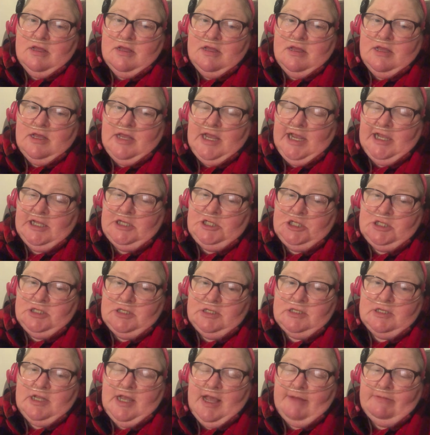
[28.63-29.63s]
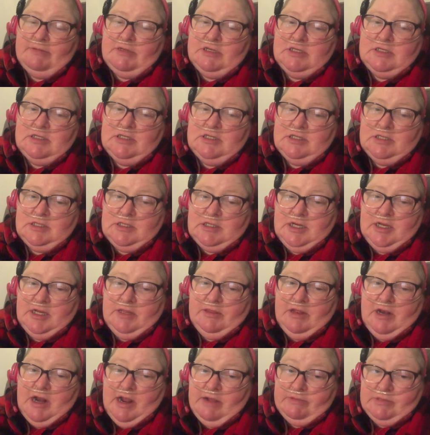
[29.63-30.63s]
He just kept
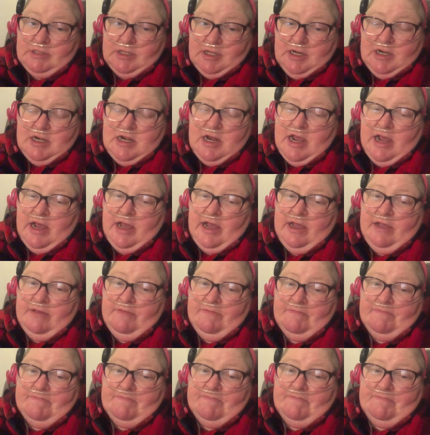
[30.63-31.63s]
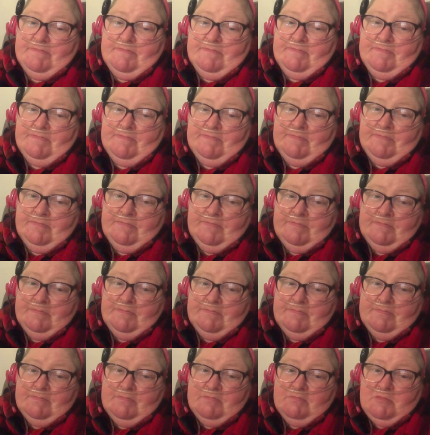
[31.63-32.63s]
insisting that I was going to die,
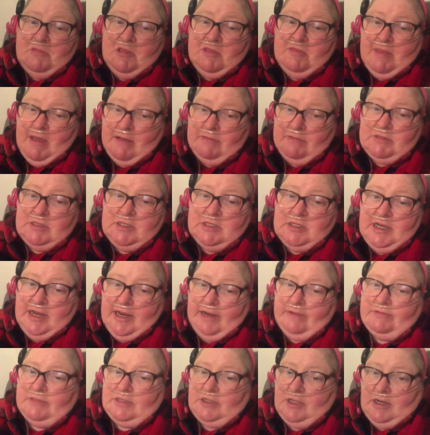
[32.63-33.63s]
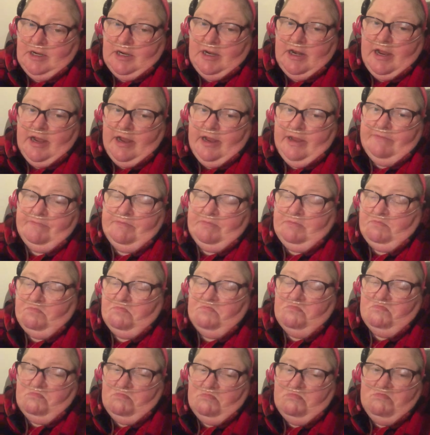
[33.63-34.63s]
and that was the day I was going to die.
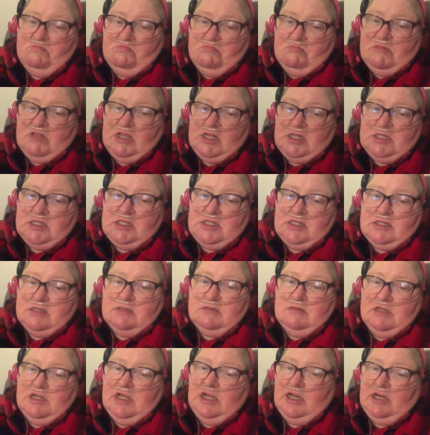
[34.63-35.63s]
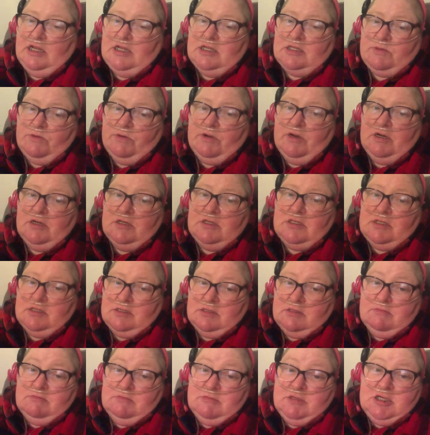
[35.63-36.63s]
That's in his words.
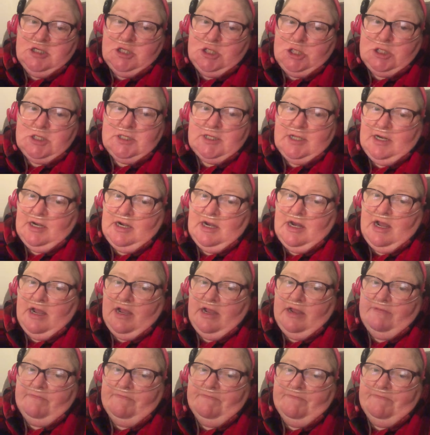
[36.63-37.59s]
You're just going to die.